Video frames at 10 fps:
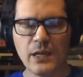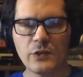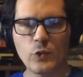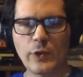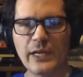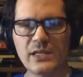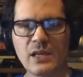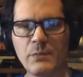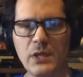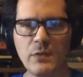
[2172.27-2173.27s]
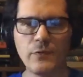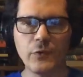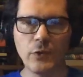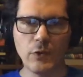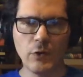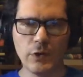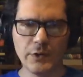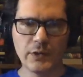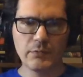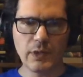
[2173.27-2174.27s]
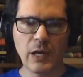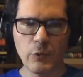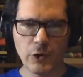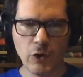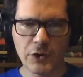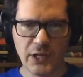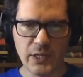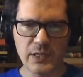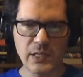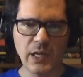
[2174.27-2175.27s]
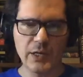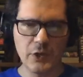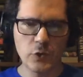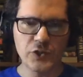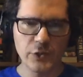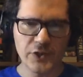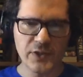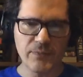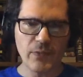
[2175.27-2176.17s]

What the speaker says: to get some info on our audience and users.